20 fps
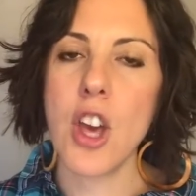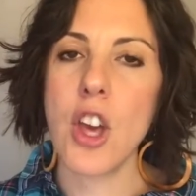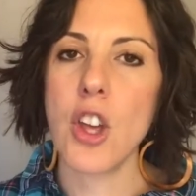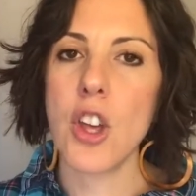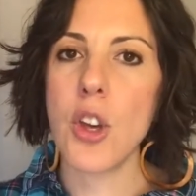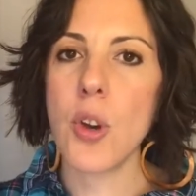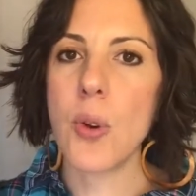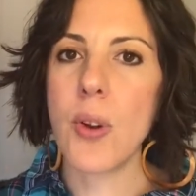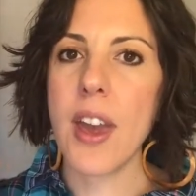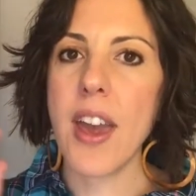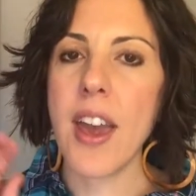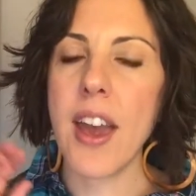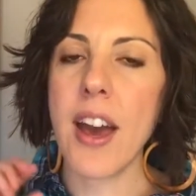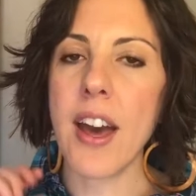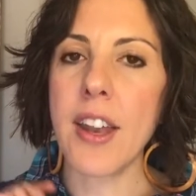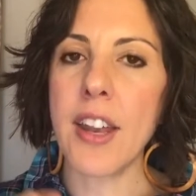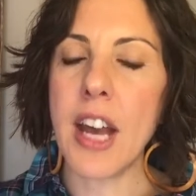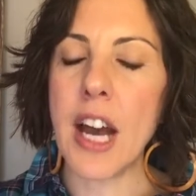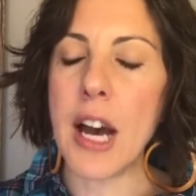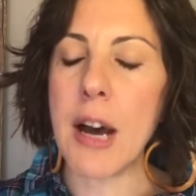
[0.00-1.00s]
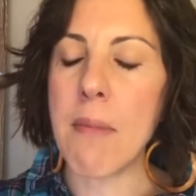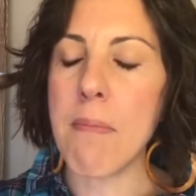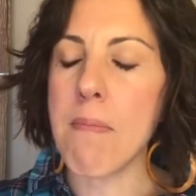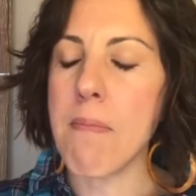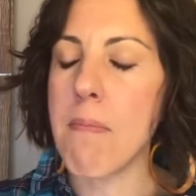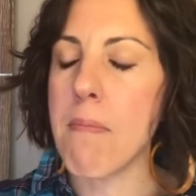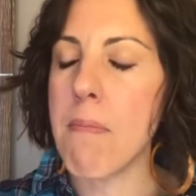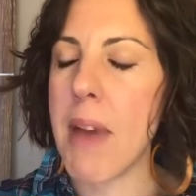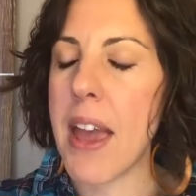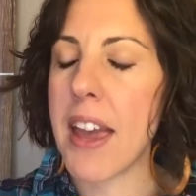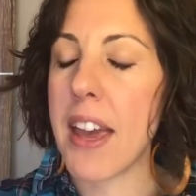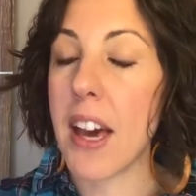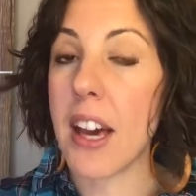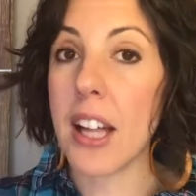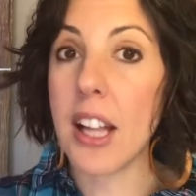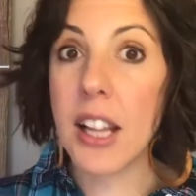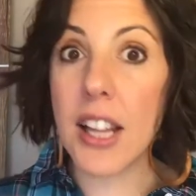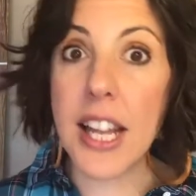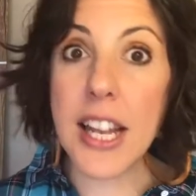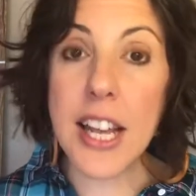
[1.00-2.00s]
You can make a
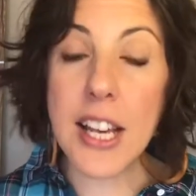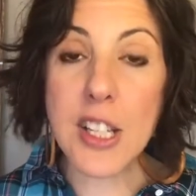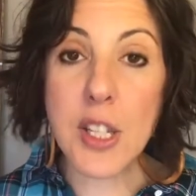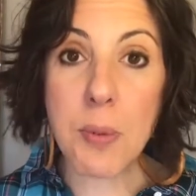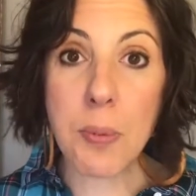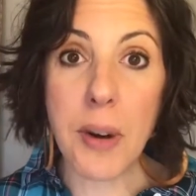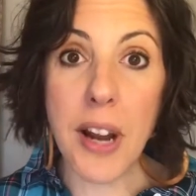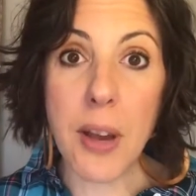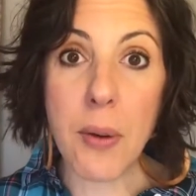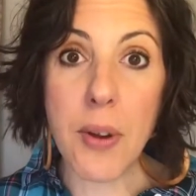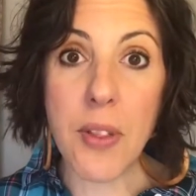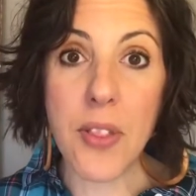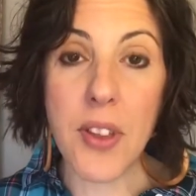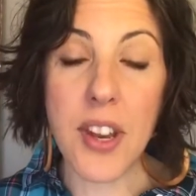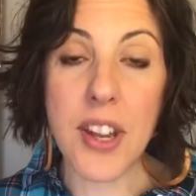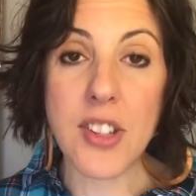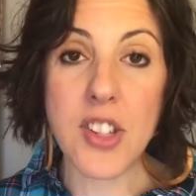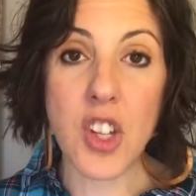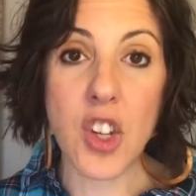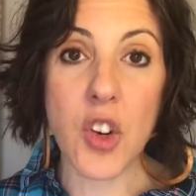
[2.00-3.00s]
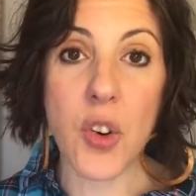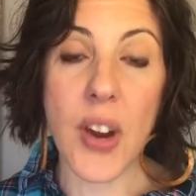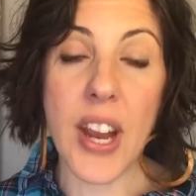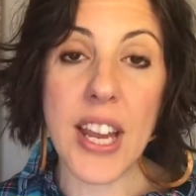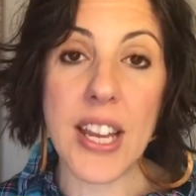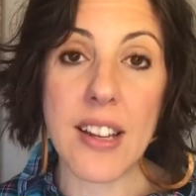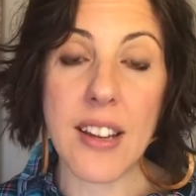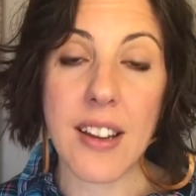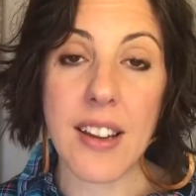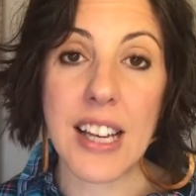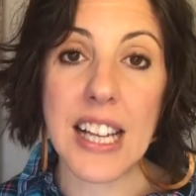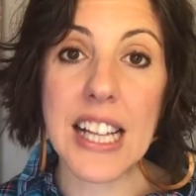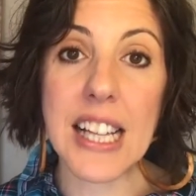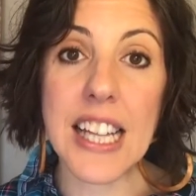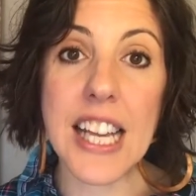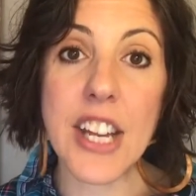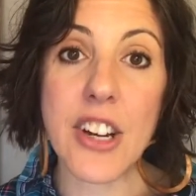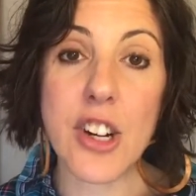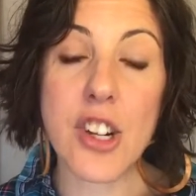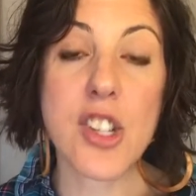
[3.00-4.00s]
cleaning spray with it. It's a great
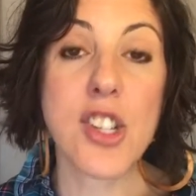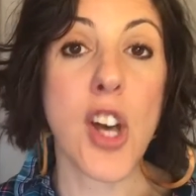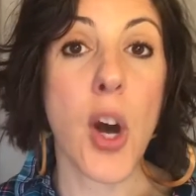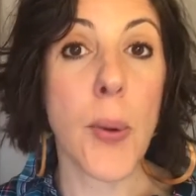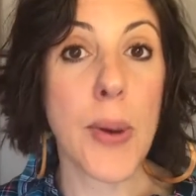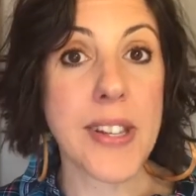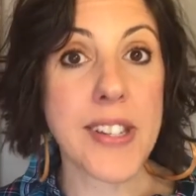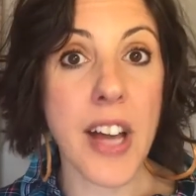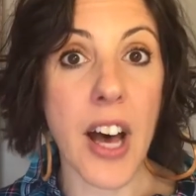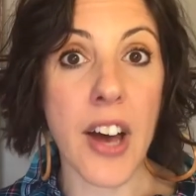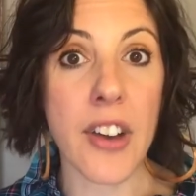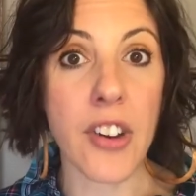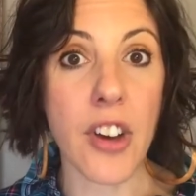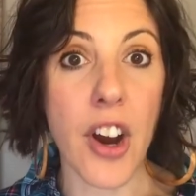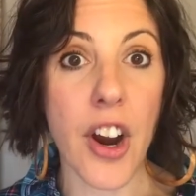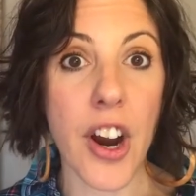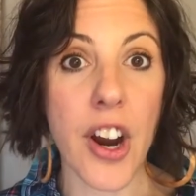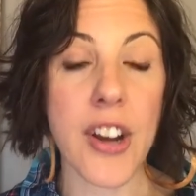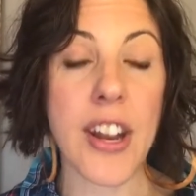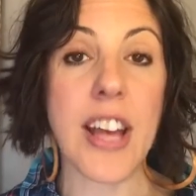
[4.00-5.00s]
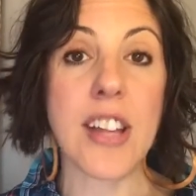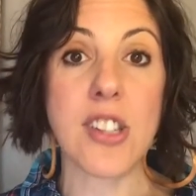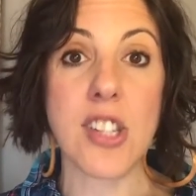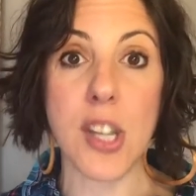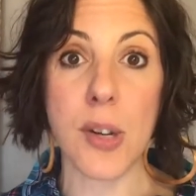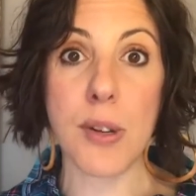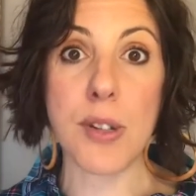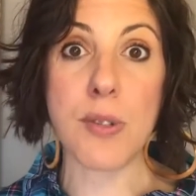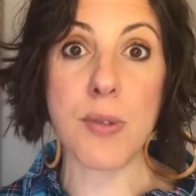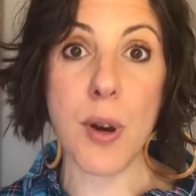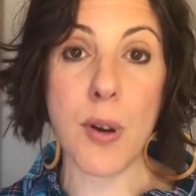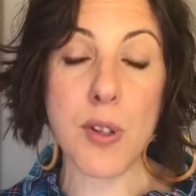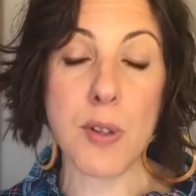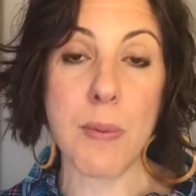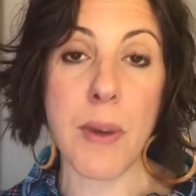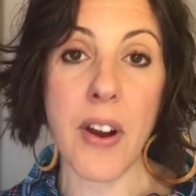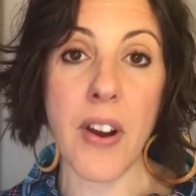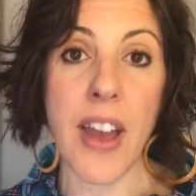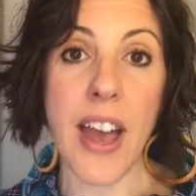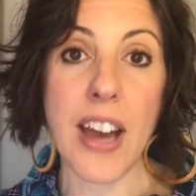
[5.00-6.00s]
cleaner. So is On Guard, and so is
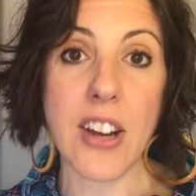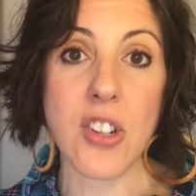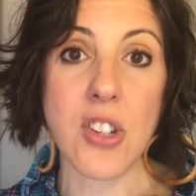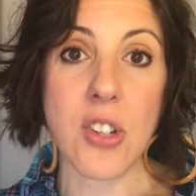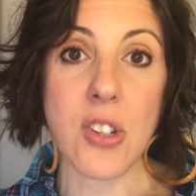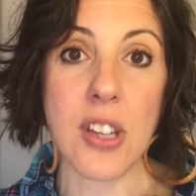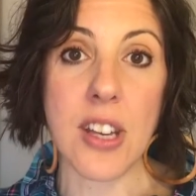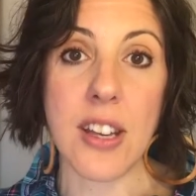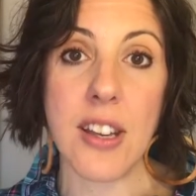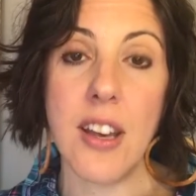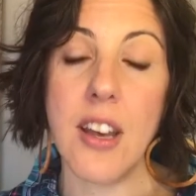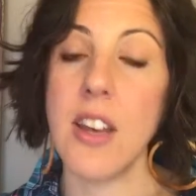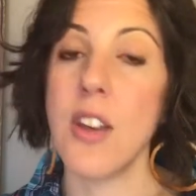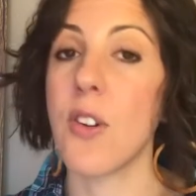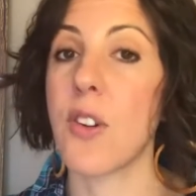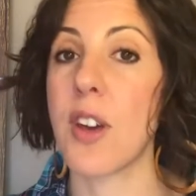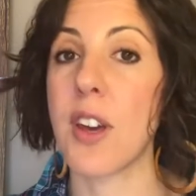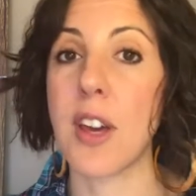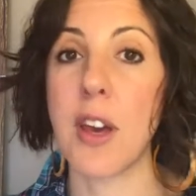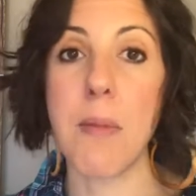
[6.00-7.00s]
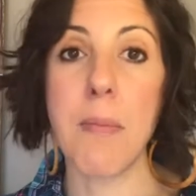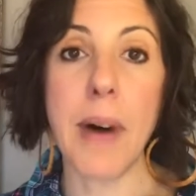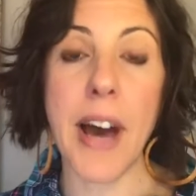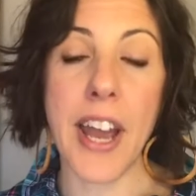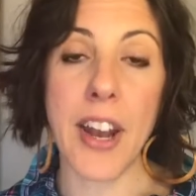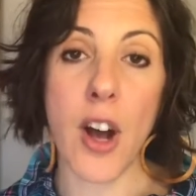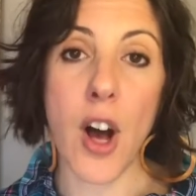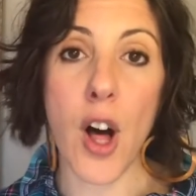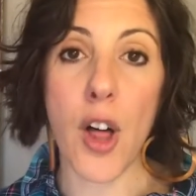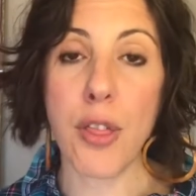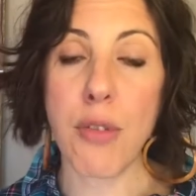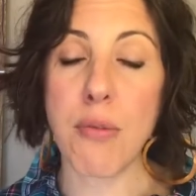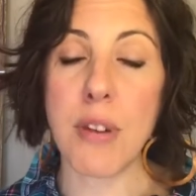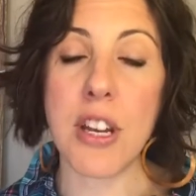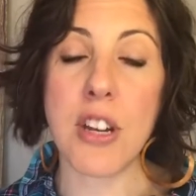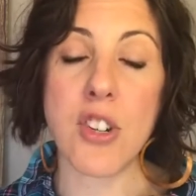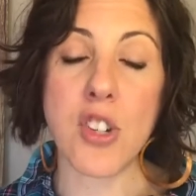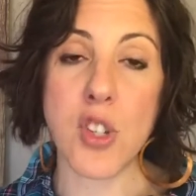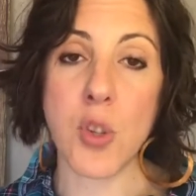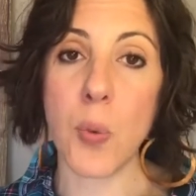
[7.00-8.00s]
rosemary. Actually, you can combine all
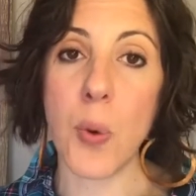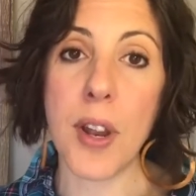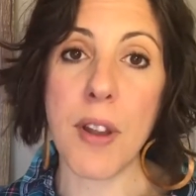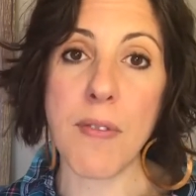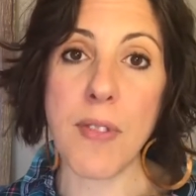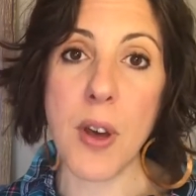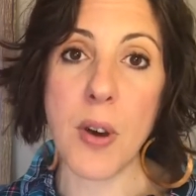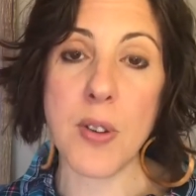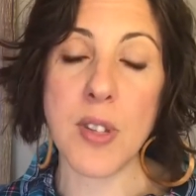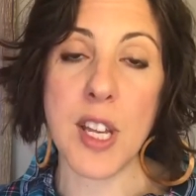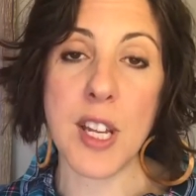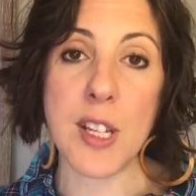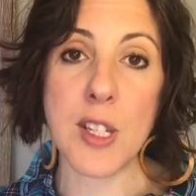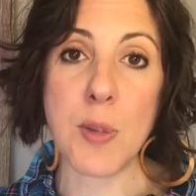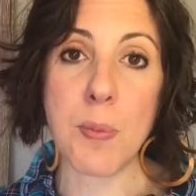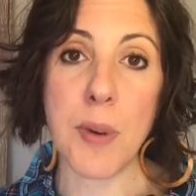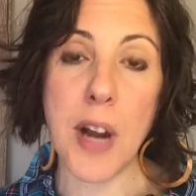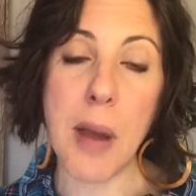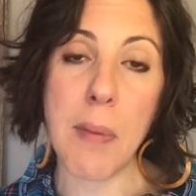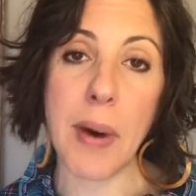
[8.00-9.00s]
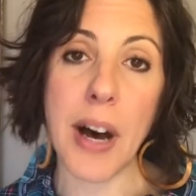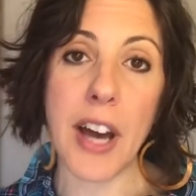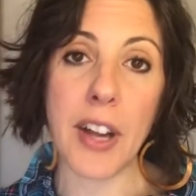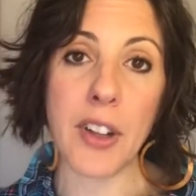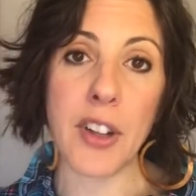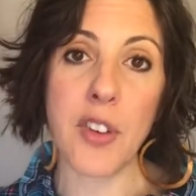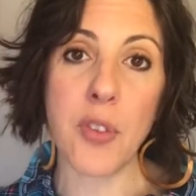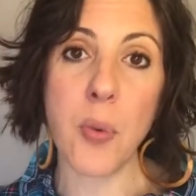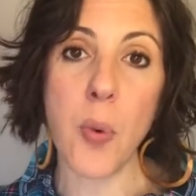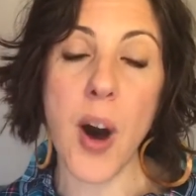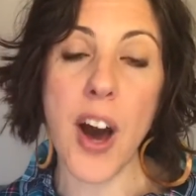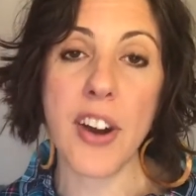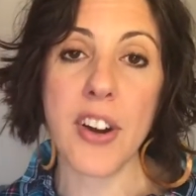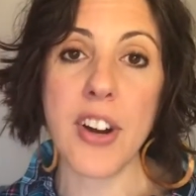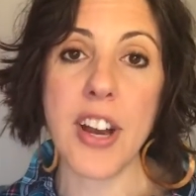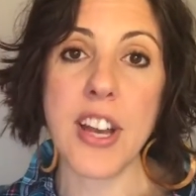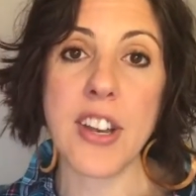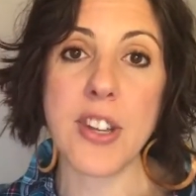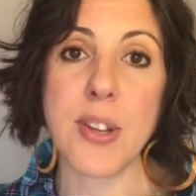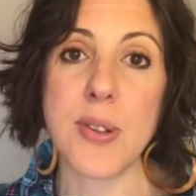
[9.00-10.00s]
3 or just one of those in a spray bottle of water
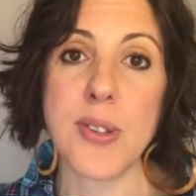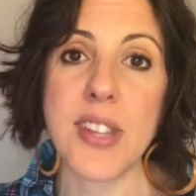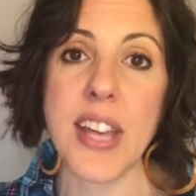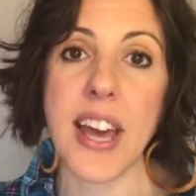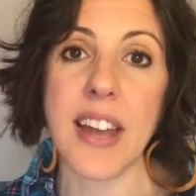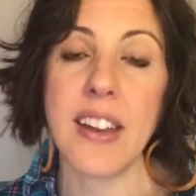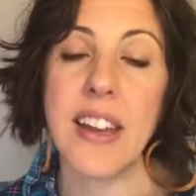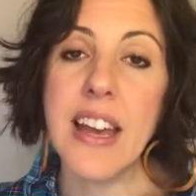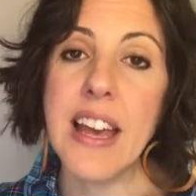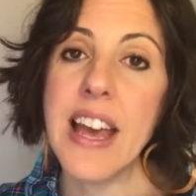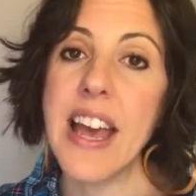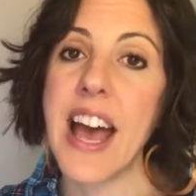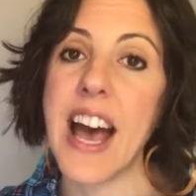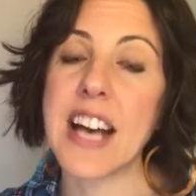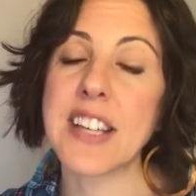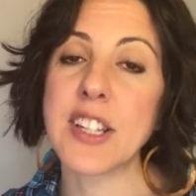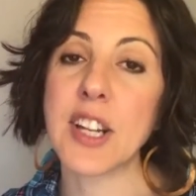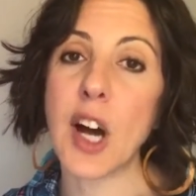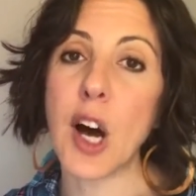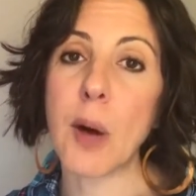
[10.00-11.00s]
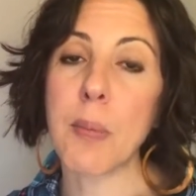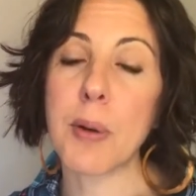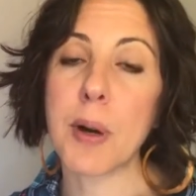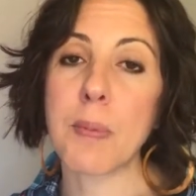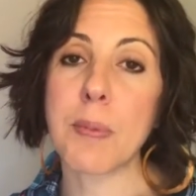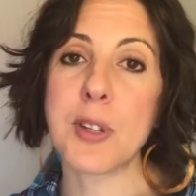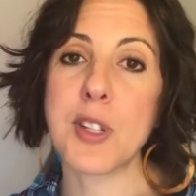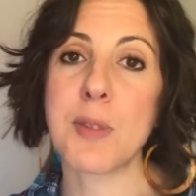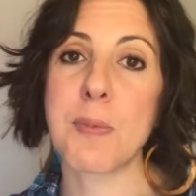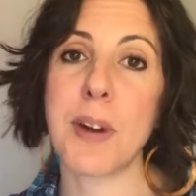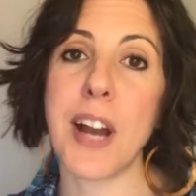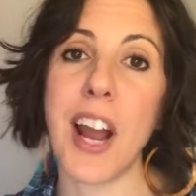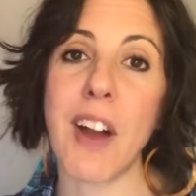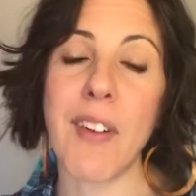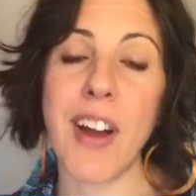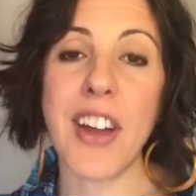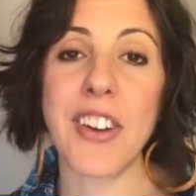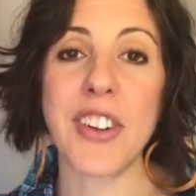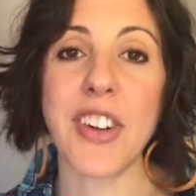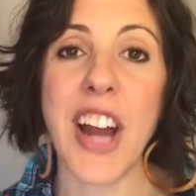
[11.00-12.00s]
and use that as an all-purpose spray
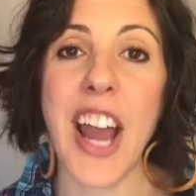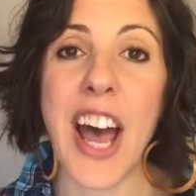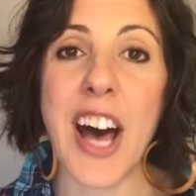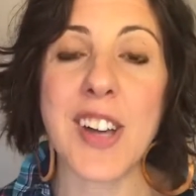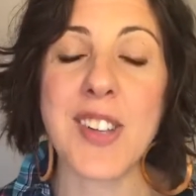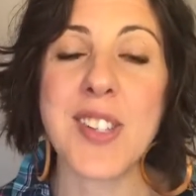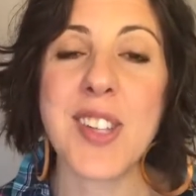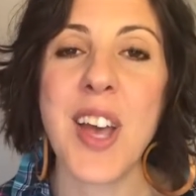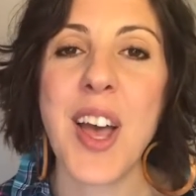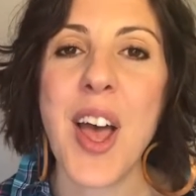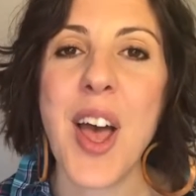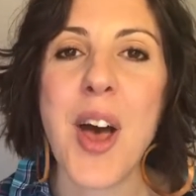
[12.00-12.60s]
around your house.